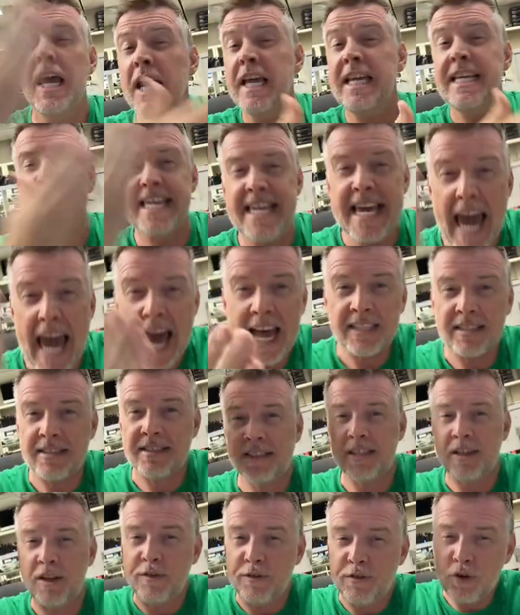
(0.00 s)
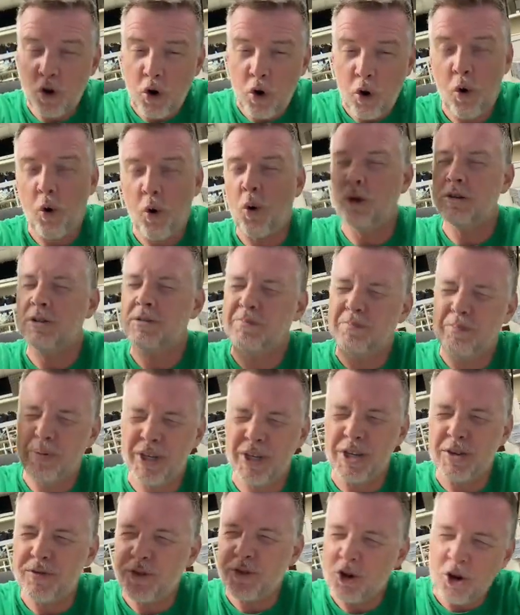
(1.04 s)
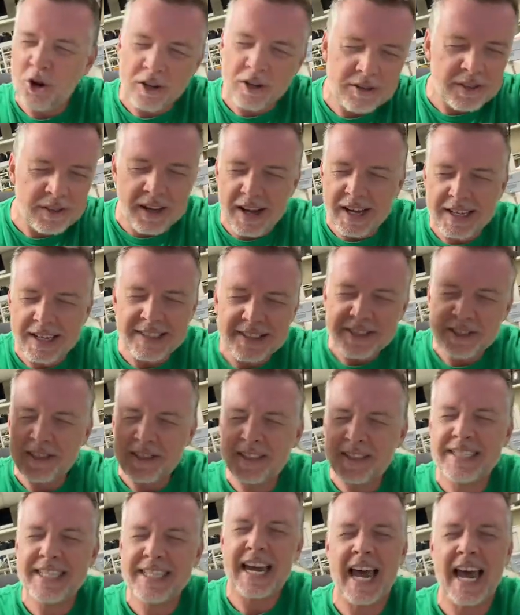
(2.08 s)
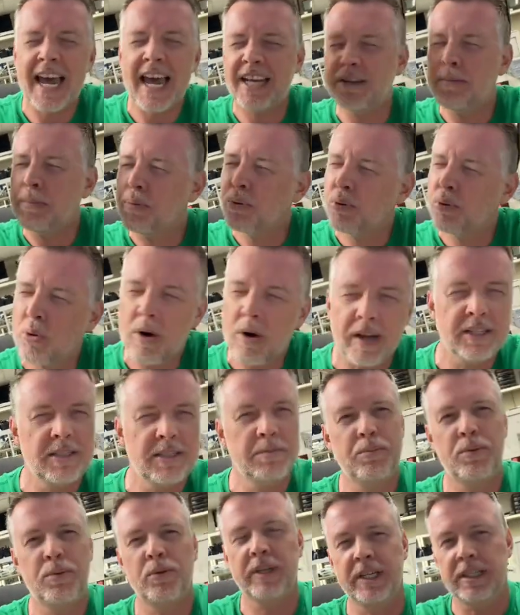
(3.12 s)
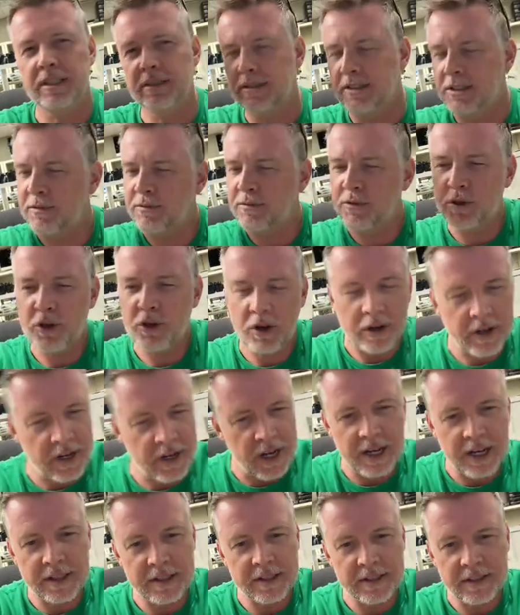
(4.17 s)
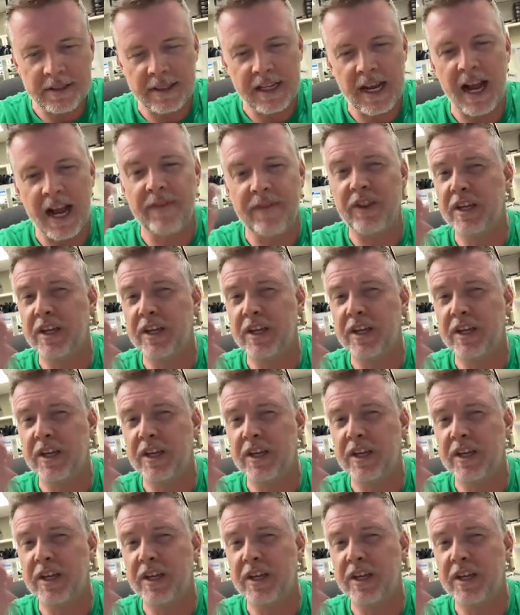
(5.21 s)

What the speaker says: Yes, of course, but you've got to understand price points. You've got to understand